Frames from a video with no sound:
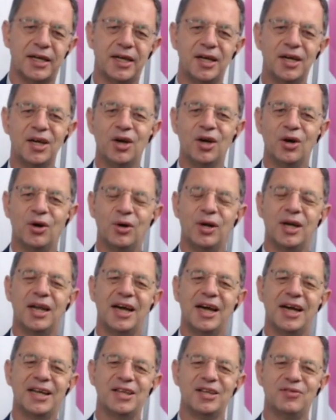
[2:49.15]
If
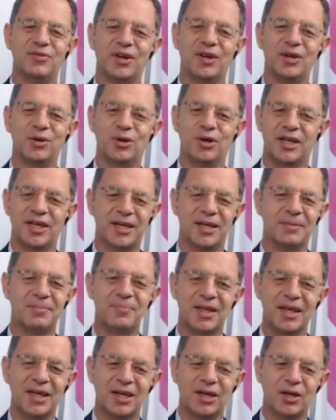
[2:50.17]
you
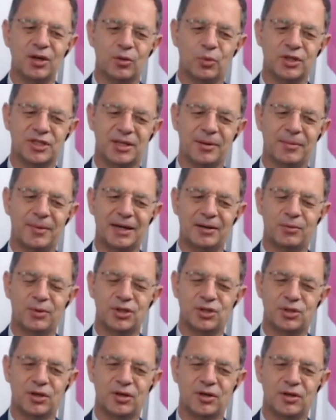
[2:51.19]
search
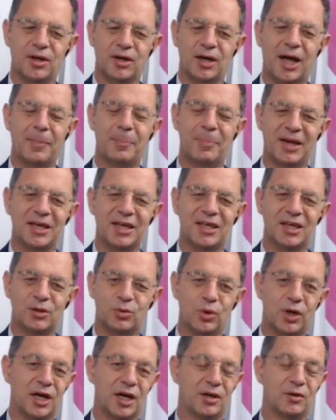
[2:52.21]
for the
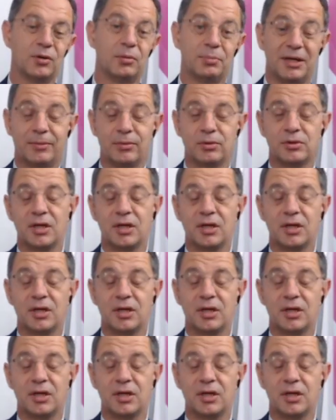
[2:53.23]
price online,